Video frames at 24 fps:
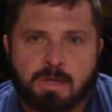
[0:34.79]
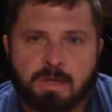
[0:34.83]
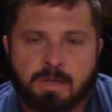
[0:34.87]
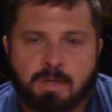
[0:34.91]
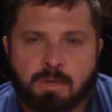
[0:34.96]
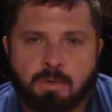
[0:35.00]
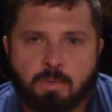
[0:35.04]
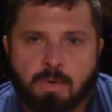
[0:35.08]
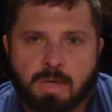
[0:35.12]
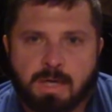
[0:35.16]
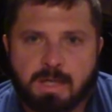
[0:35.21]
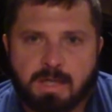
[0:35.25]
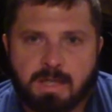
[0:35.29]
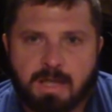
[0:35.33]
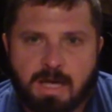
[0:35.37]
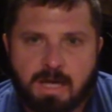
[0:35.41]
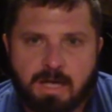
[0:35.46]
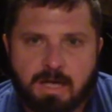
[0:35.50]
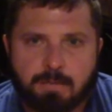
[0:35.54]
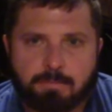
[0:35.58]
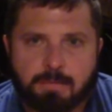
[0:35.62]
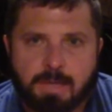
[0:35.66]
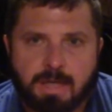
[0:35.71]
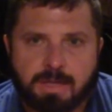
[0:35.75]
Now, what I
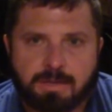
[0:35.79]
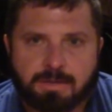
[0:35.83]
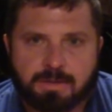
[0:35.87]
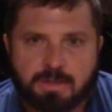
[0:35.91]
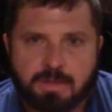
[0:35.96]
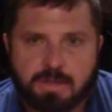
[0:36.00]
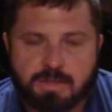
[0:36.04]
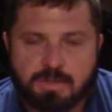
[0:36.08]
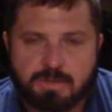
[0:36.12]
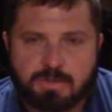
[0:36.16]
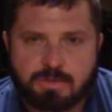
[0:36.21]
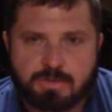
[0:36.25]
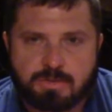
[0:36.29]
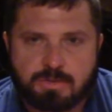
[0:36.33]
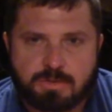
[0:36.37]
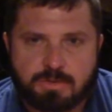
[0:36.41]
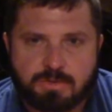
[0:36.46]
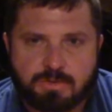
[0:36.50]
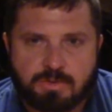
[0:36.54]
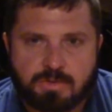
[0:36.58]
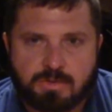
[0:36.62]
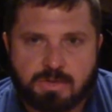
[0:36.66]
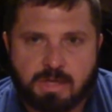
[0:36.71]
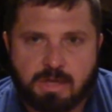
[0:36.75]
like about this
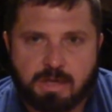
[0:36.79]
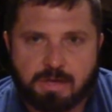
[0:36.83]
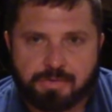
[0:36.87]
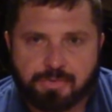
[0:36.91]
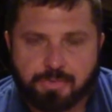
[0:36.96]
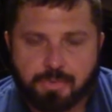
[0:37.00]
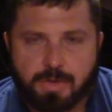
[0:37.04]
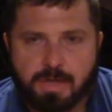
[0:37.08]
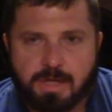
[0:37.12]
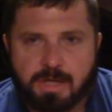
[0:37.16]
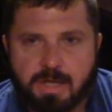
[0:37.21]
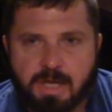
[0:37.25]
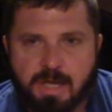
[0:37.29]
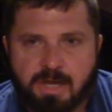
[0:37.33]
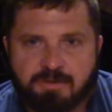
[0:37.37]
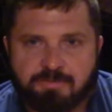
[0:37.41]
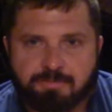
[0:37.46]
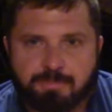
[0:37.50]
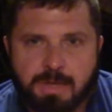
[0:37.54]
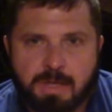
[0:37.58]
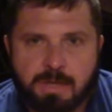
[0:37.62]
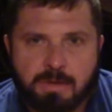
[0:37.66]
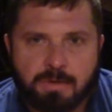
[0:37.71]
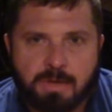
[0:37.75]
is it's got a
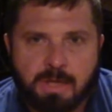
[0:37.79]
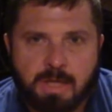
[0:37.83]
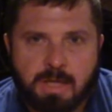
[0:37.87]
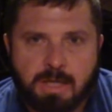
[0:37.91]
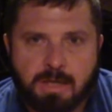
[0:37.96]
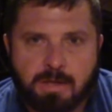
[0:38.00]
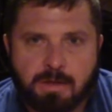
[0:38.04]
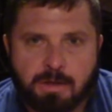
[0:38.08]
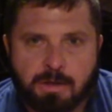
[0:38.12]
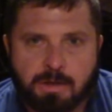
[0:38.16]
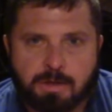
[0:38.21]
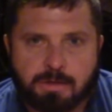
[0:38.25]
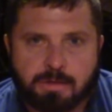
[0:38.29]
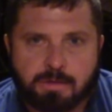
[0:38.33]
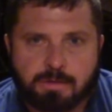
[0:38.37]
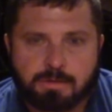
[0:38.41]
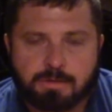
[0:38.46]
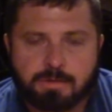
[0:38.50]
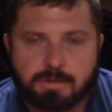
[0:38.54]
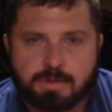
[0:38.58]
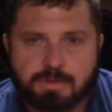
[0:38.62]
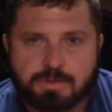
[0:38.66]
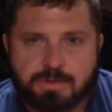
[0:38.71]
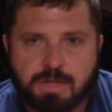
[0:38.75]
3.5 pound head on it.
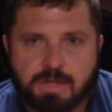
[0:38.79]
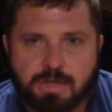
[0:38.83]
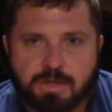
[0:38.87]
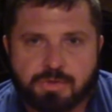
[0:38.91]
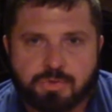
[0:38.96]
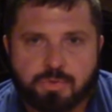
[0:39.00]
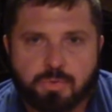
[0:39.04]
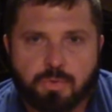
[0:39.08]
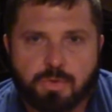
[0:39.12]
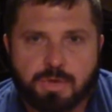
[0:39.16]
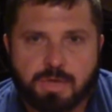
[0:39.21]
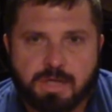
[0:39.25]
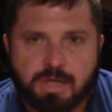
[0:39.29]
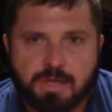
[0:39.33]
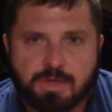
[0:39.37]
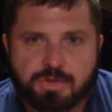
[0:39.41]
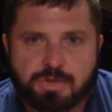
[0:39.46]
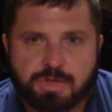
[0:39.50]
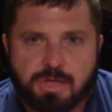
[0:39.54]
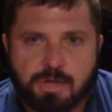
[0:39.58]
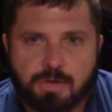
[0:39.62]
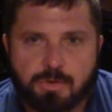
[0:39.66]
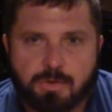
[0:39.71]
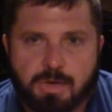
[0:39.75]
It's got a 20
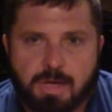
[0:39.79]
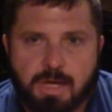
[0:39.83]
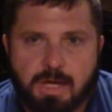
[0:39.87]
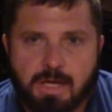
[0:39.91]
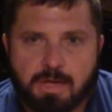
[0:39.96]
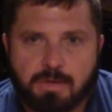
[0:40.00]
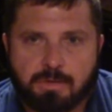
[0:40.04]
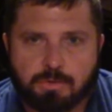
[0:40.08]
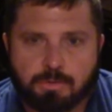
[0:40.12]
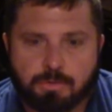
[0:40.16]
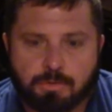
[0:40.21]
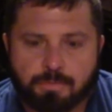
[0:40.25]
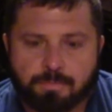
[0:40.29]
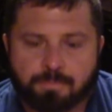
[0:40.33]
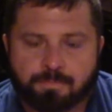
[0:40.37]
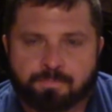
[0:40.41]
inch hickory handle.